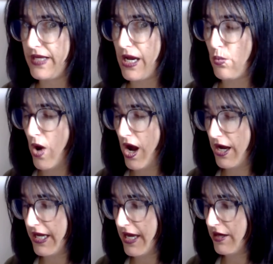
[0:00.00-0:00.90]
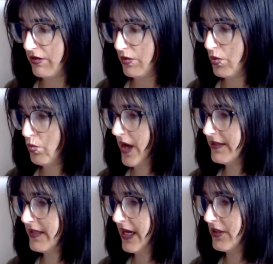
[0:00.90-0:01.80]
YL went
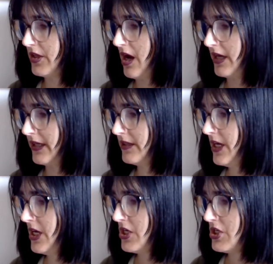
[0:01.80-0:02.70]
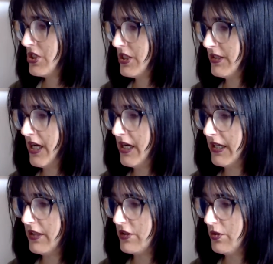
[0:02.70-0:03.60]
and got it. She dug
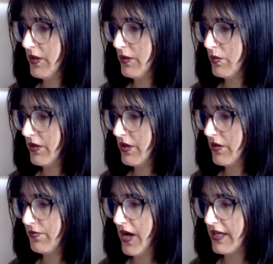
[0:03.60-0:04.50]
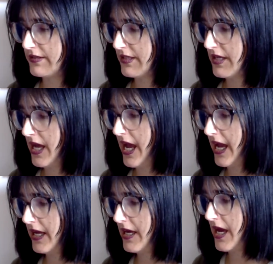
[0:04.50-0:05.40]
into it with her friends,
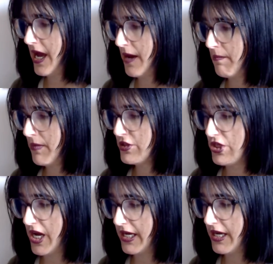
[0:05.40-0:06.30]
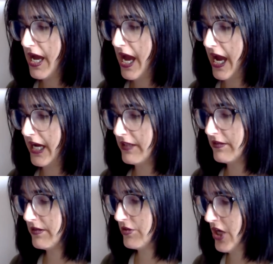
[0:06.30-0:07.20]
A, M, J, and
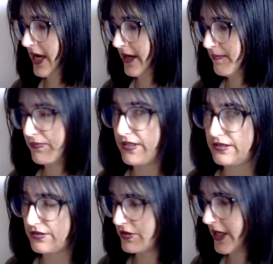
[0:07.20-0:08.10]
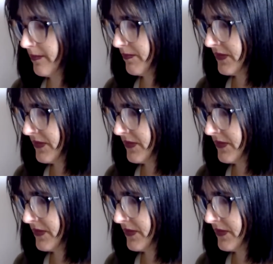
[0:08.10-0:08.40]
J, another J.